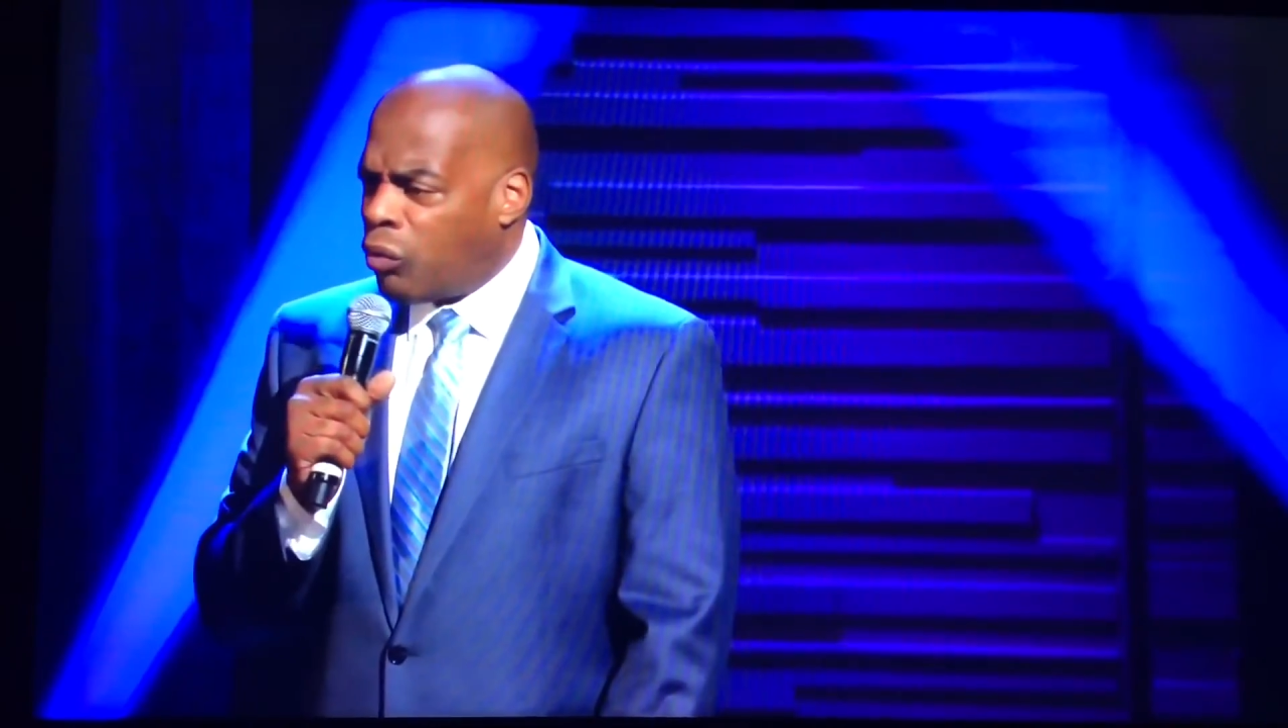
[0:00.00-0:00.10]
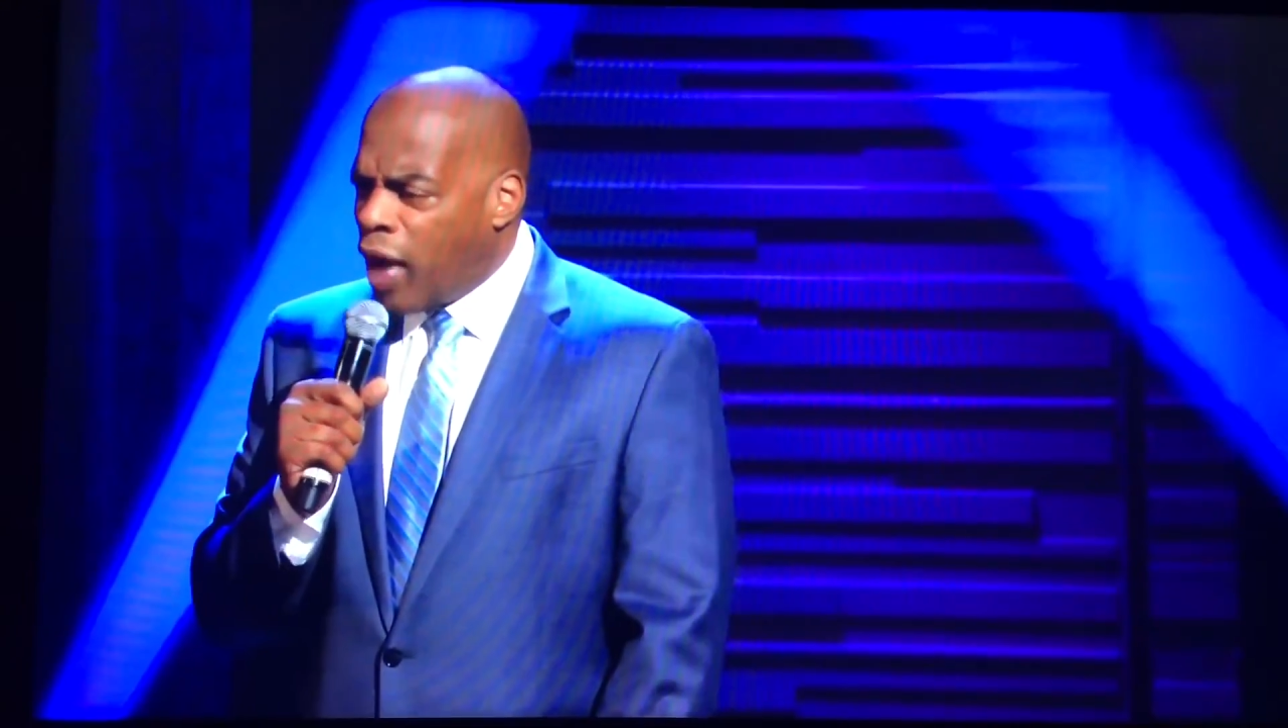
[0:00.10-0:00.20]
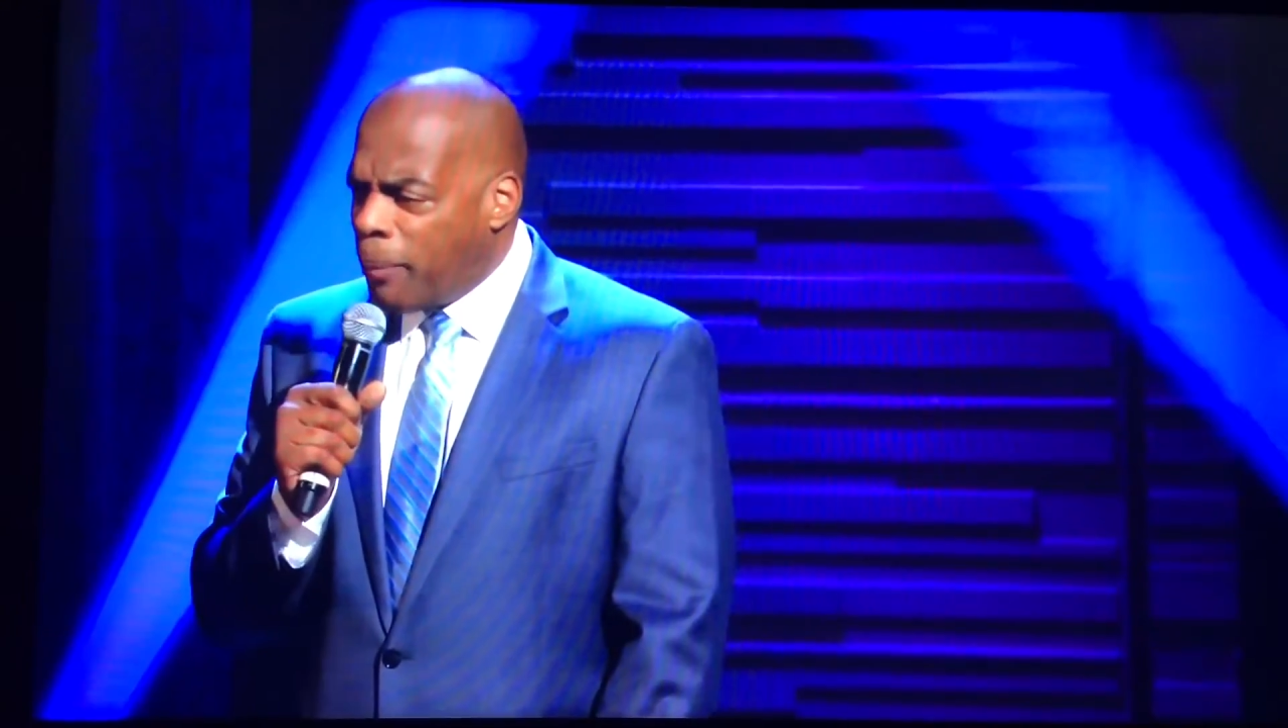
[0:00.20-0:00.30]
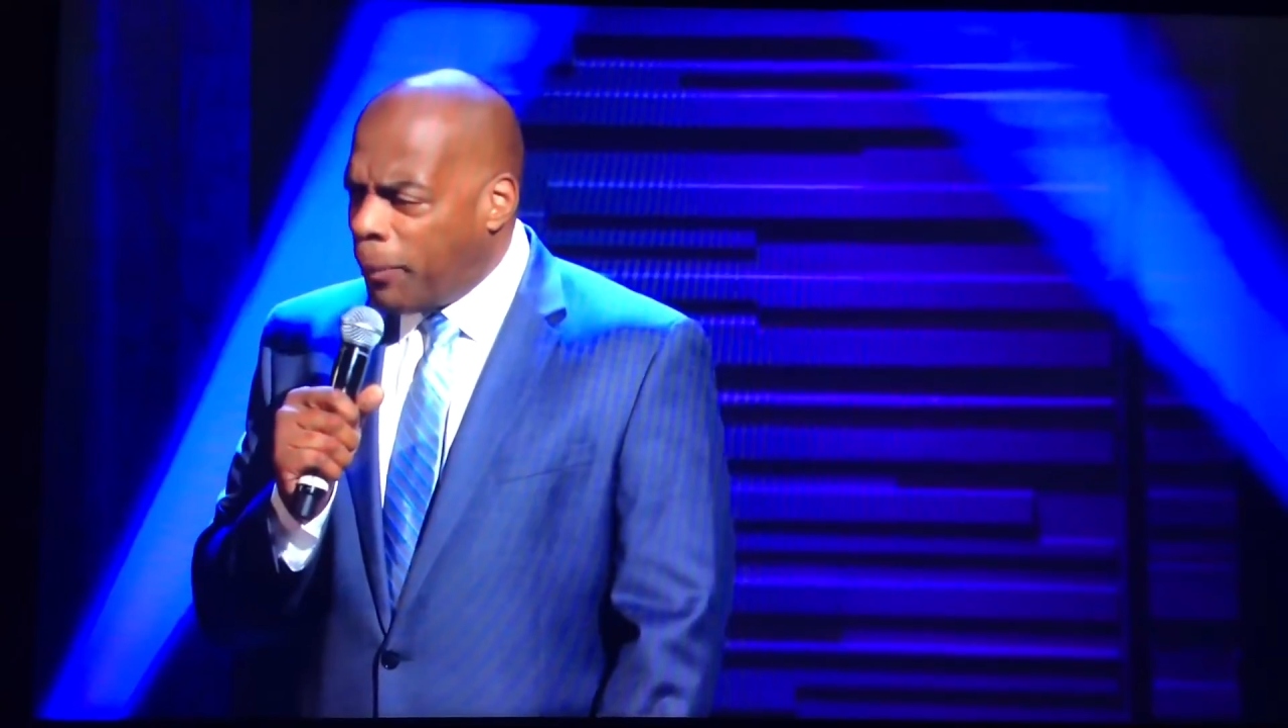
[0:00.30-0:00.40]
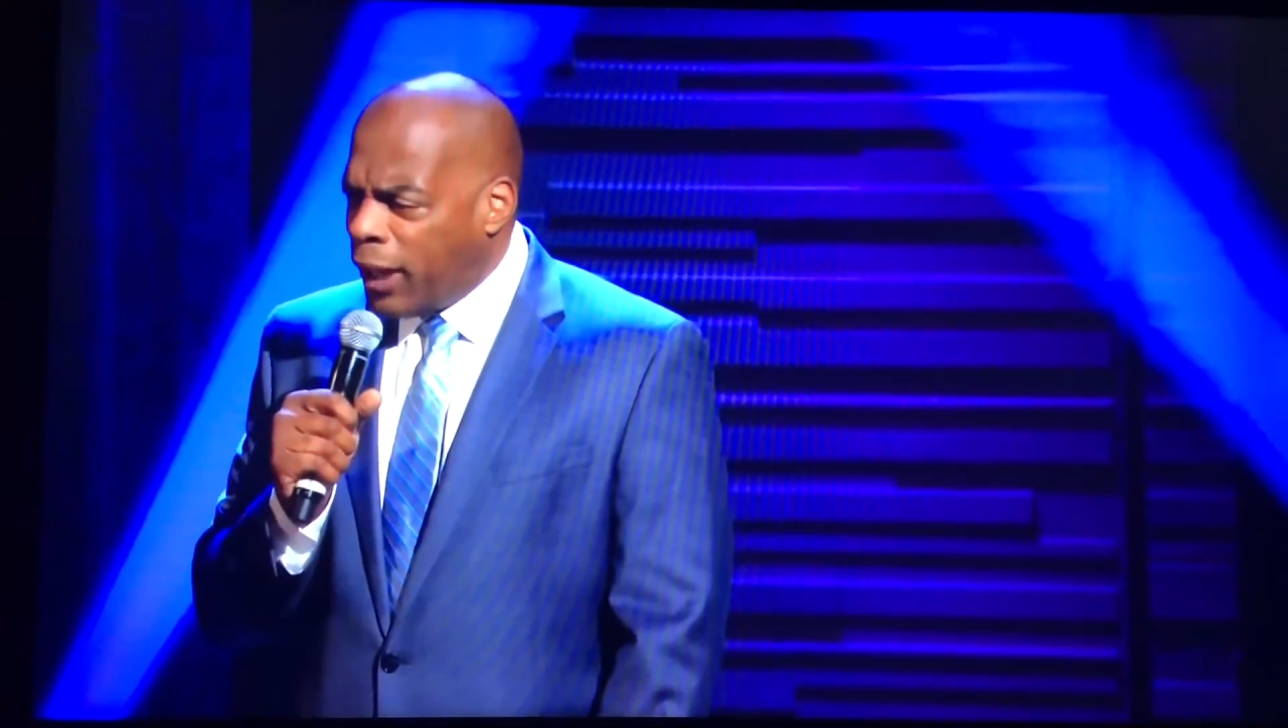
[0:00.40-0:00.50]

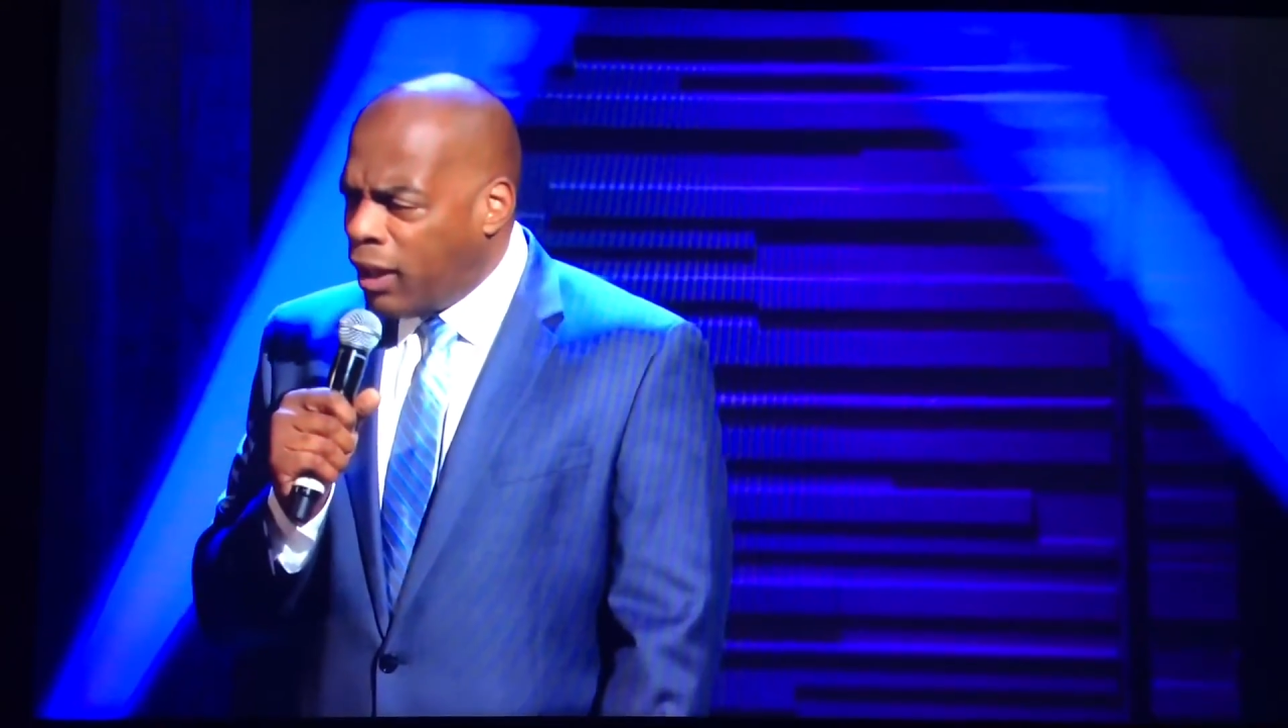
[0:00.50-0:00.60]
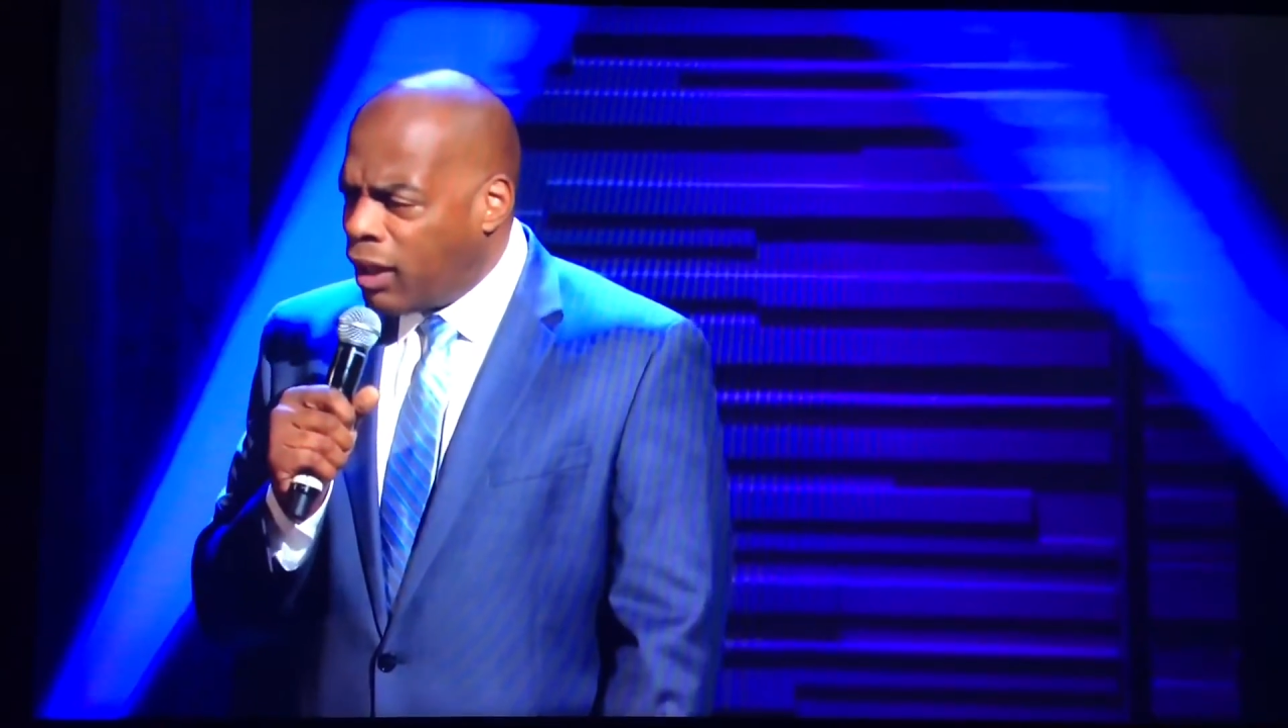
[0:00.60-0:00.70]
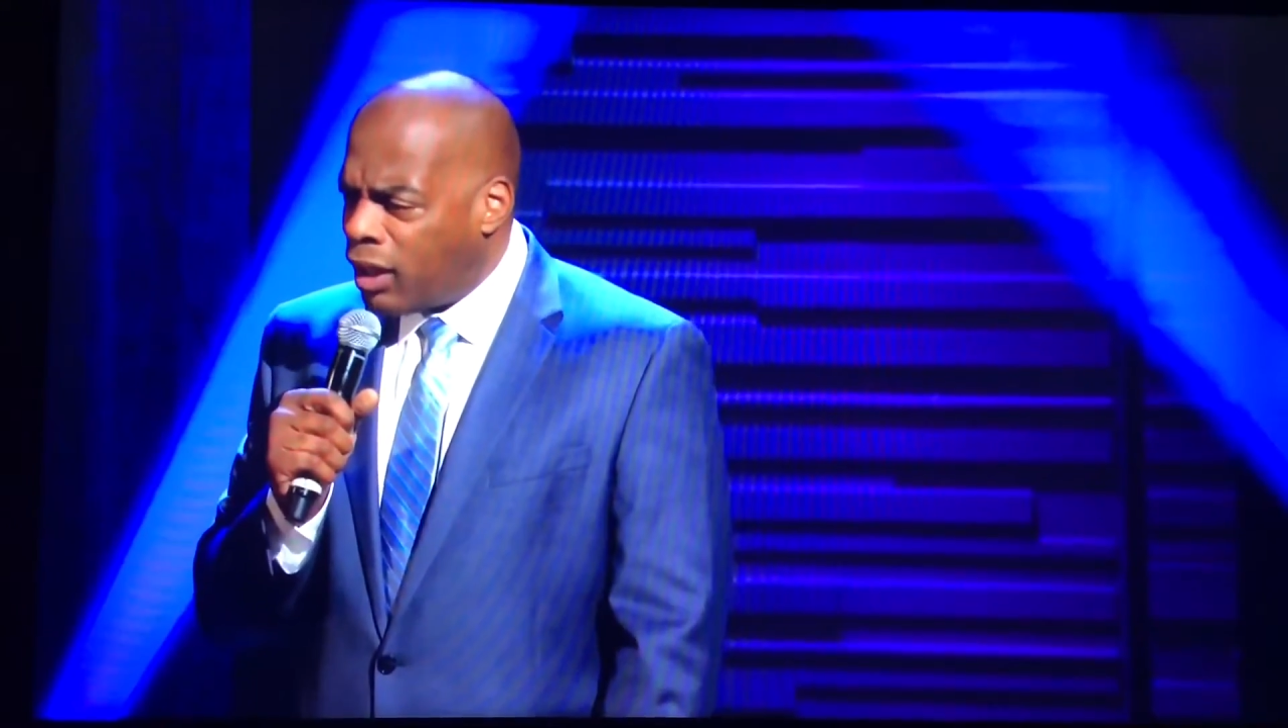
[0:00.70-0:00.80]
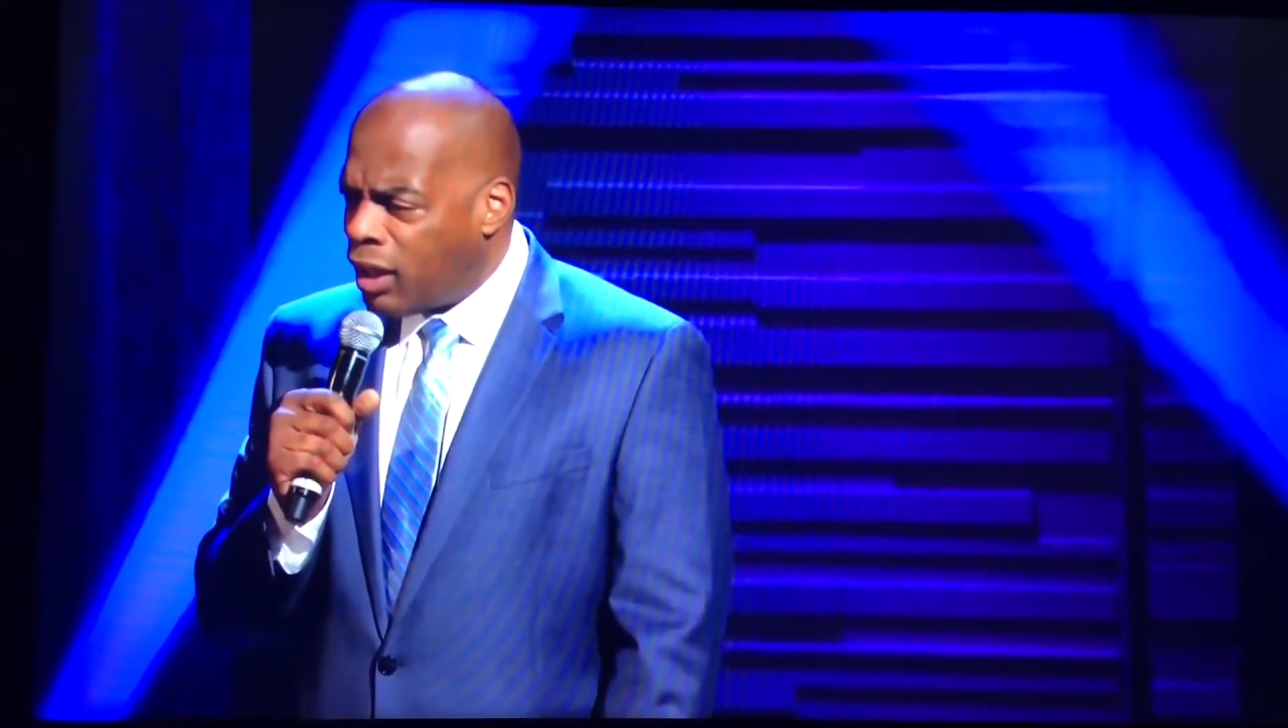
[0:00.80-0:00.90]
rapey.